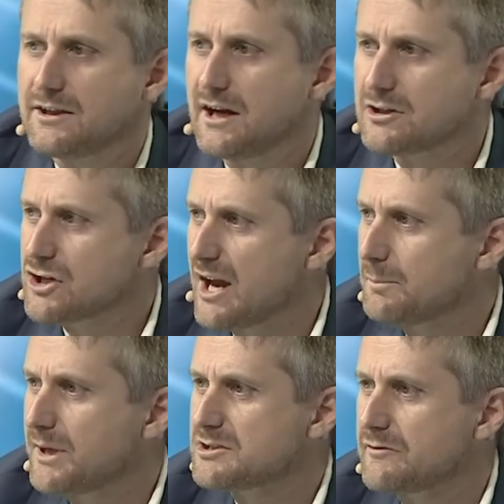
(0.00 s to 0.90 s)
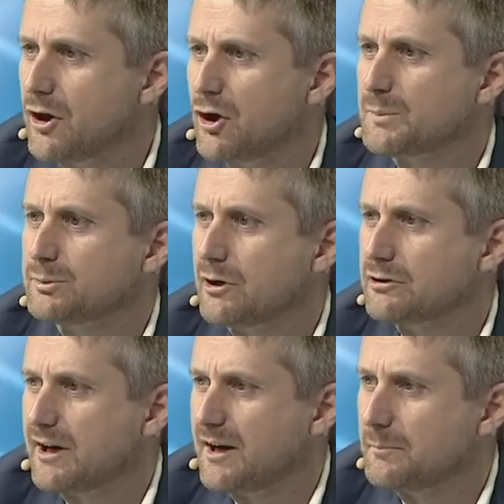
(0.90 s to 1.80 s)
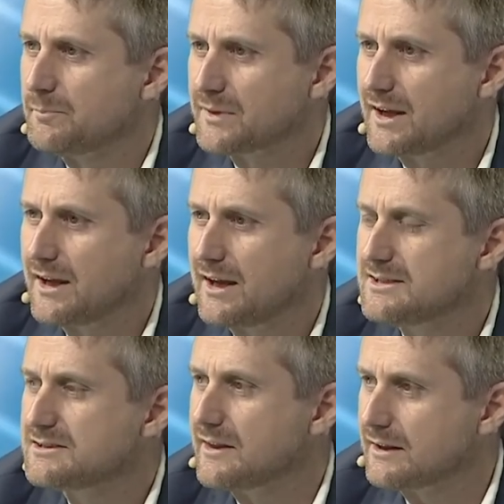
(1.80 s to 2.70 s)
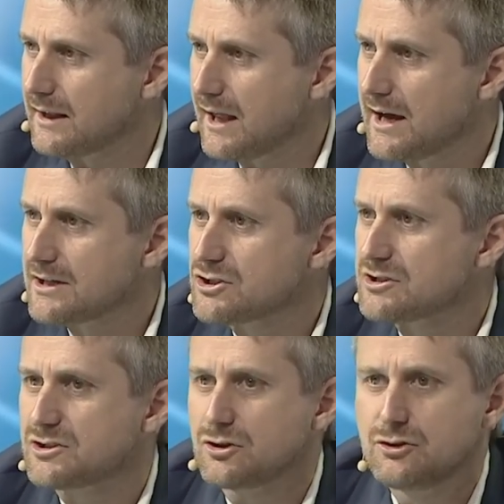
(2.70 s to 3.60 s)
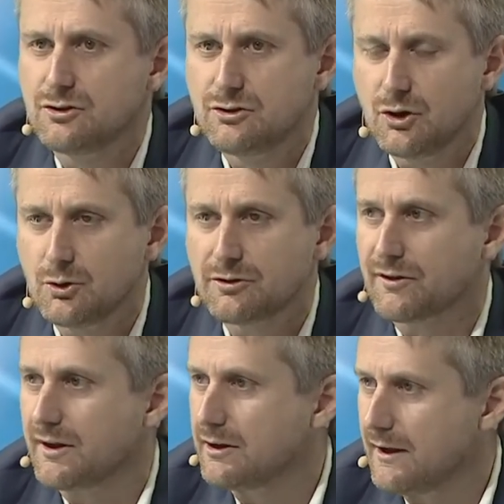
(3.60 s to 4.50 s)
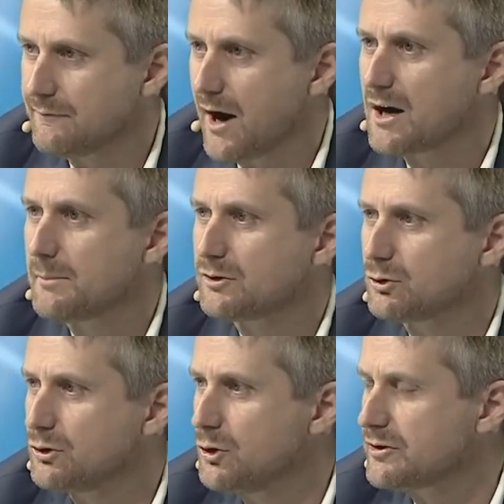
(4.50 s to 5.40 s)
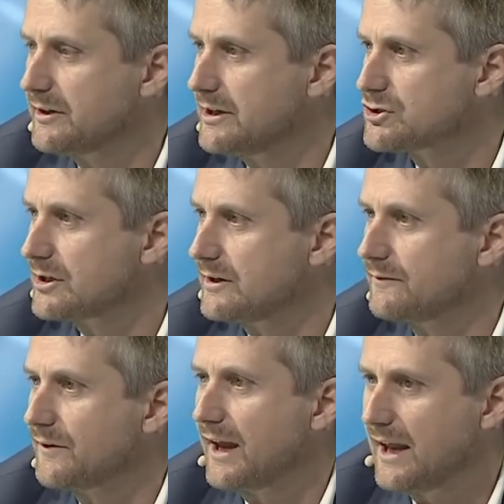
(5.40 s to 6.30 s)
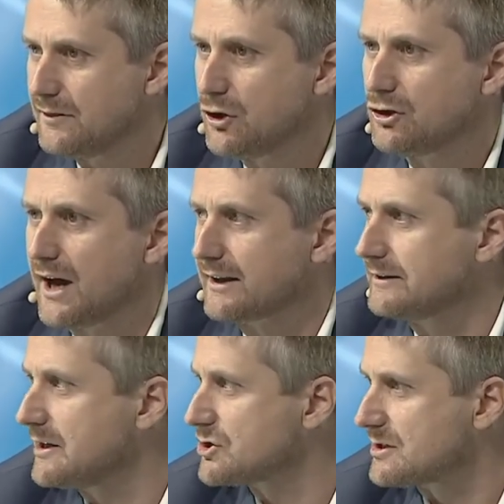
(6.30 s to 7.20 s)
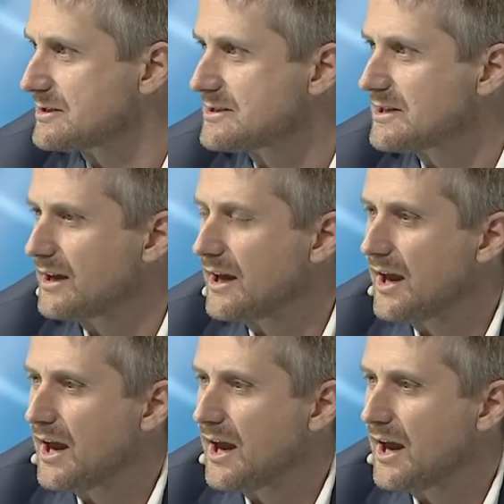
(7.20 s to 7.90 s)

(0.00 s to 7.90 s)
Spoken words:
the Young Champions of the Earth program is the largest youth environmental youth initiative in the United Nations.